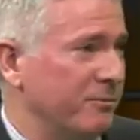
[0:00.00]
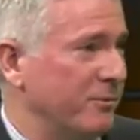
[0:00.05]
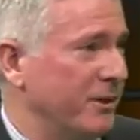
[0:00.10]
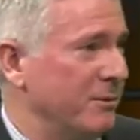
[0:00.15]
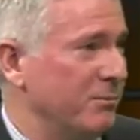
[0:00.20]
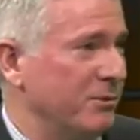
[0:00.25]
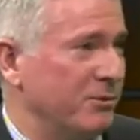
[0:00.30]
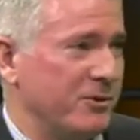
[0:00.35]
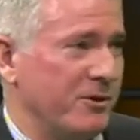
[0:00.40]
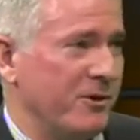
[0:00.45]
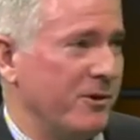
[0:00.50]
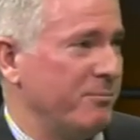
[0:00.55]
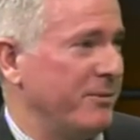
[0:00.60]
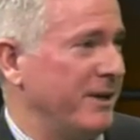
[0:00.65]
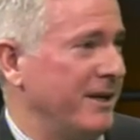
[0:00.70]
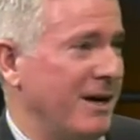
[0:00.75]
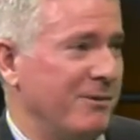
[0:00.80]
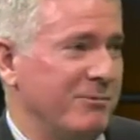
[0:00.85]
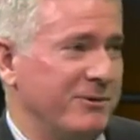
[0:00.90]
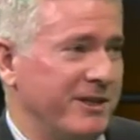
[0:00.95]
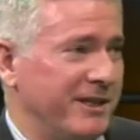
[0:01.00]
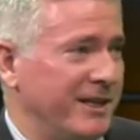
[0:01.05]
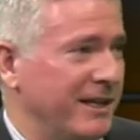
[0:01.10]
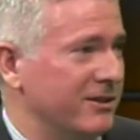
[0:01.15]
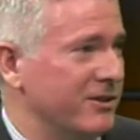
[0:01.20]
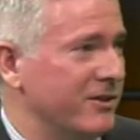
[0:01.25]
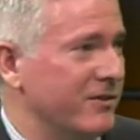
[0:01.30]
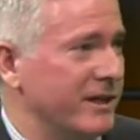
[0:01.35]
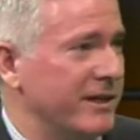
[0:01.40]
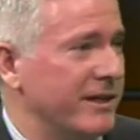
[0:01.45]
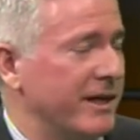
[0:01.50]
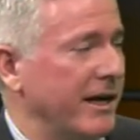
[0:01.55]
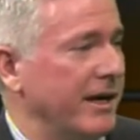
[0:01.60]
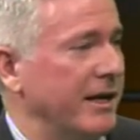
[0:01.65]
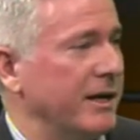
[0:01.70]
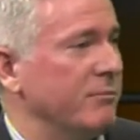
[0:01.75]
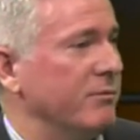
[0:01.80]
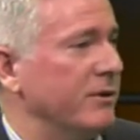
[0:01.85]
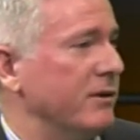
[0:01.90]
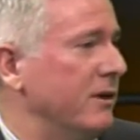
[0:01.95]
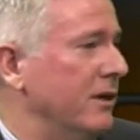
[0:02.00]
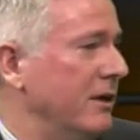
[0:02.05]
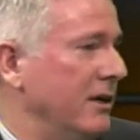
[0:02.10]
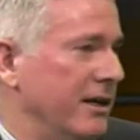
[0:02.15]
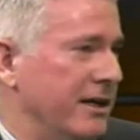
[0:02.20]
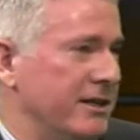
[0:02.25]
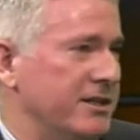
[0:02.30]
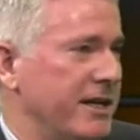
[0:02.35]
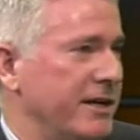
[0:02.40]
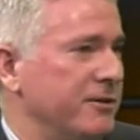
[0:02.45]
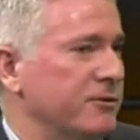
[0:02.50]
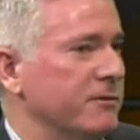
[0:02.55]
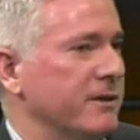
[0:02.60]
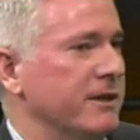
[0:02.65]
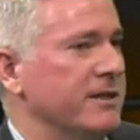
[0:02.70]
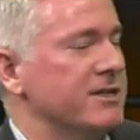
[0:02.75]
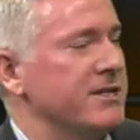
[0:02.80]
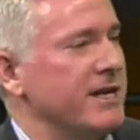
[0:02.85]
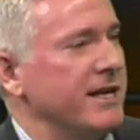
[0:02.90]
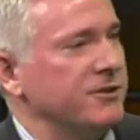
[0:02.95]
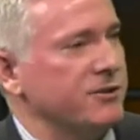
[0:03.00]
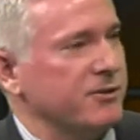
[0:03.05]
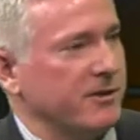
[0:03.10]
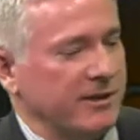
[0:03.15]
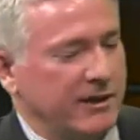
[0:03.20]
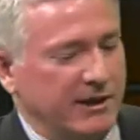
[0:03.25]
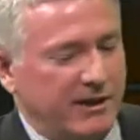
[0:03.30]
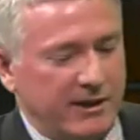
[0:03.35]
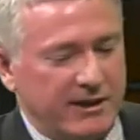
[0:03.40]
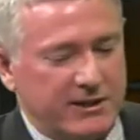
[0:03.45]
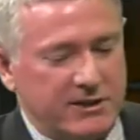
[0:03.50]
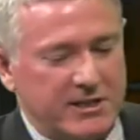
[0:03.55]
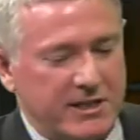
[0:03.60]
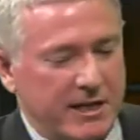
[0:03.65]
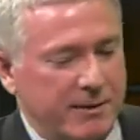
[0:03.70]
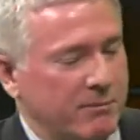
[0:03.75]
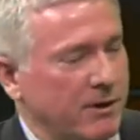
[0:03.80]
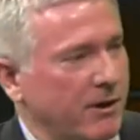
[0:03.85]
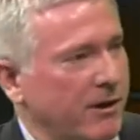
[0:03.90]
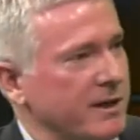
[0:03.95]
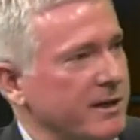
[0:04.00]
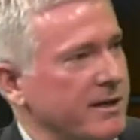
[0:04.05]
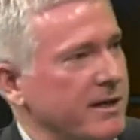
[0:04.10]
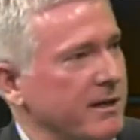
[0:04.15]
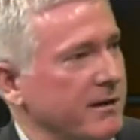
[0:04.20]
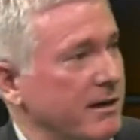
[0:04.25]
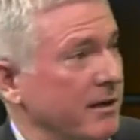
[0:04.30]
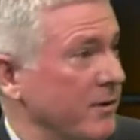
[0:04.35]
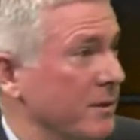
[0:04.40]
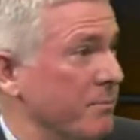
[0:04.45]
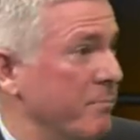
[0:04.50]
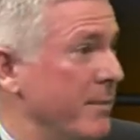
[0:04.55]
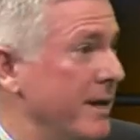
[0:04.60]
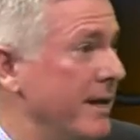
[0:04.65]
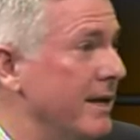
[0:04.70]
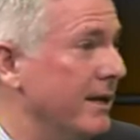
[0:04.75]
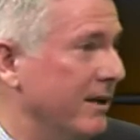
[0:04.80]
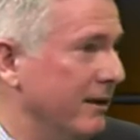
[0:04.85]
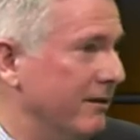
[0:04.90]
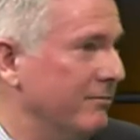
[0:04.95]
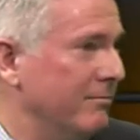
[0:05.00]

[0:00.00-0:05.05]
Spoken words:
of people not being able to get to the game, etc. And it seemed like the mayor